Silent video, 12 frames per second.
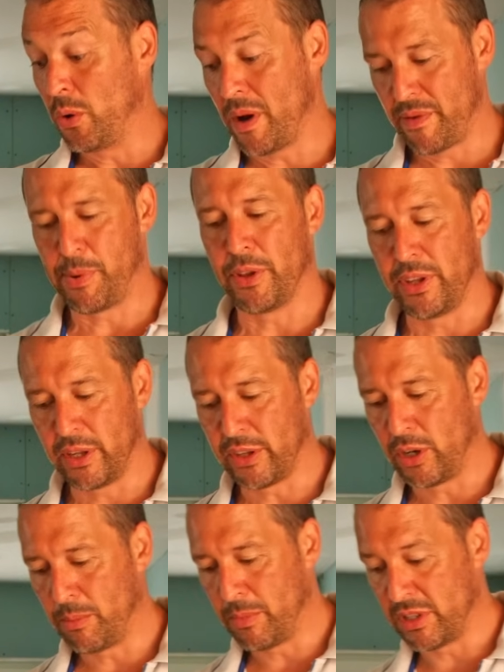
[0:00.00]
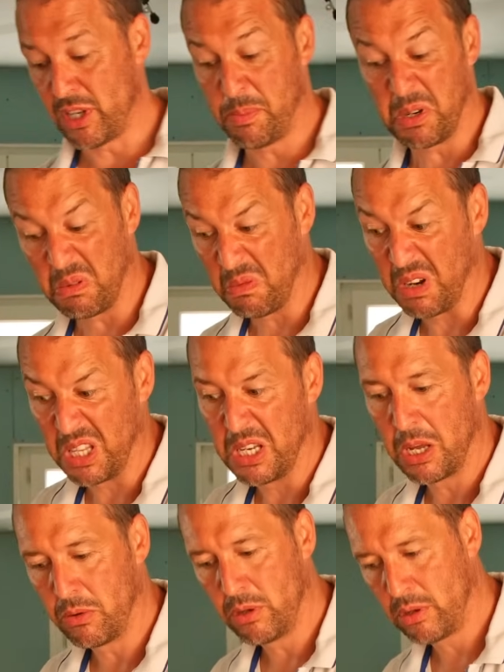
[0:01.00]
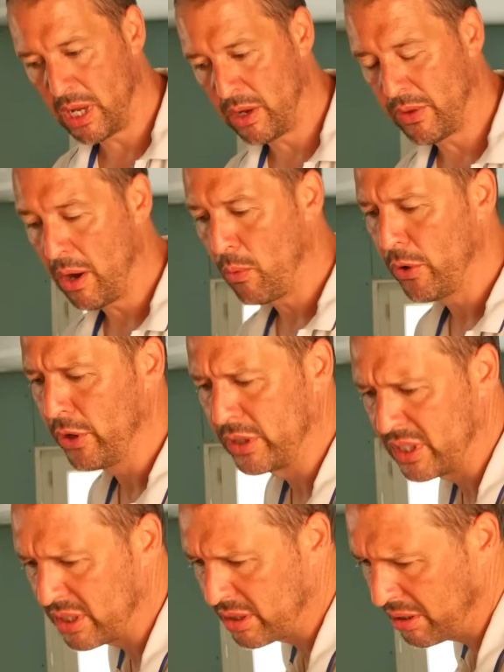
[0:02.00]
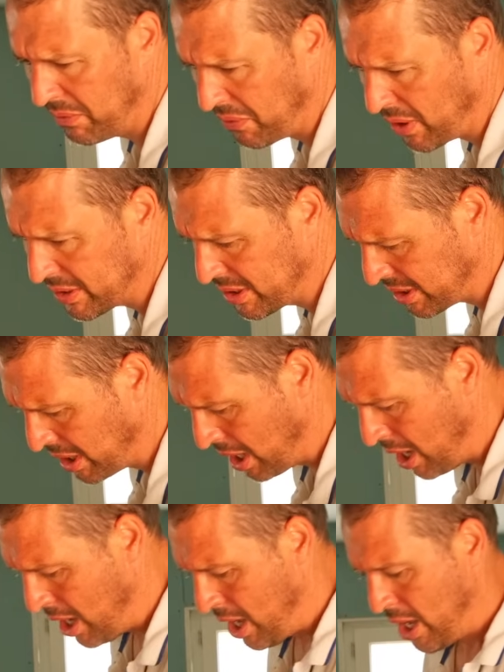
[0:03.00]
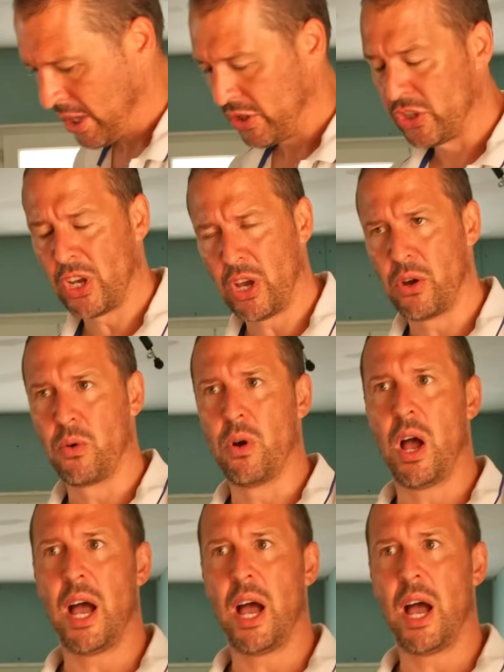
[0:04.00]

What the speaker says: whoever put the other numbers up. I don't really know how that works in France. So